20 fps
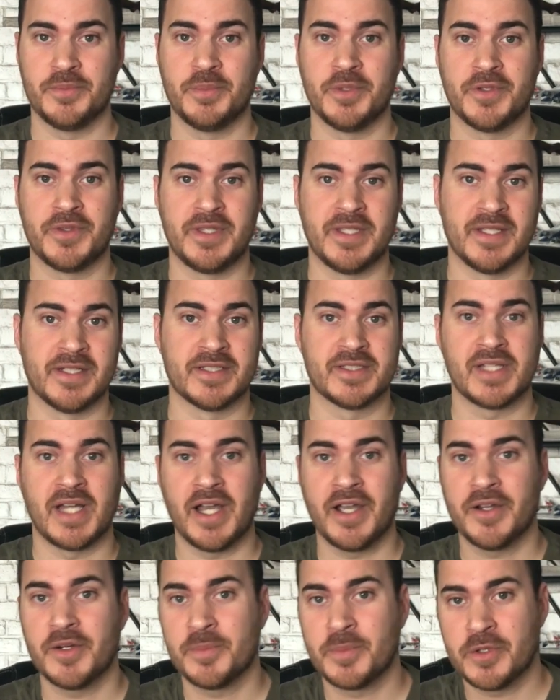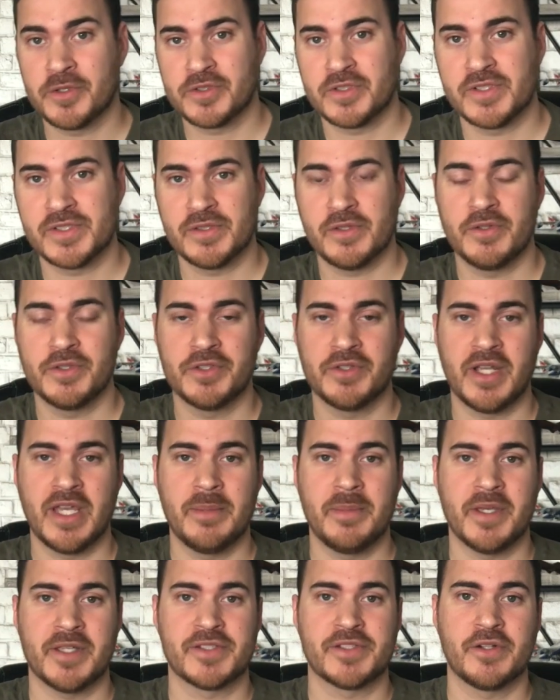put the entire purchase on your
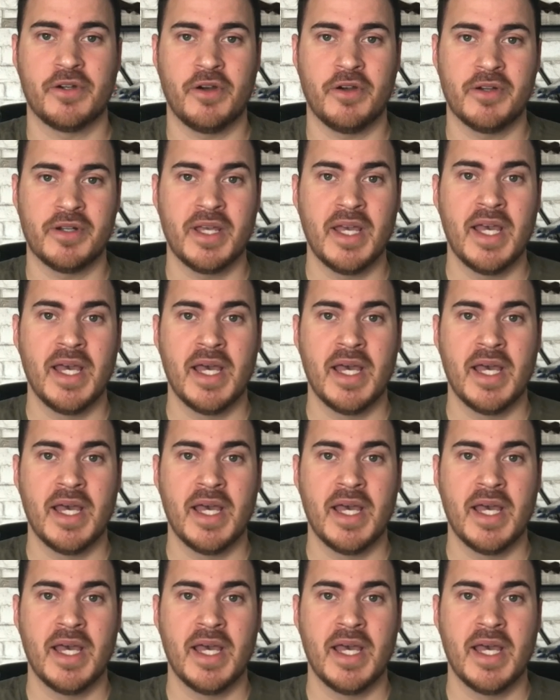Amex card,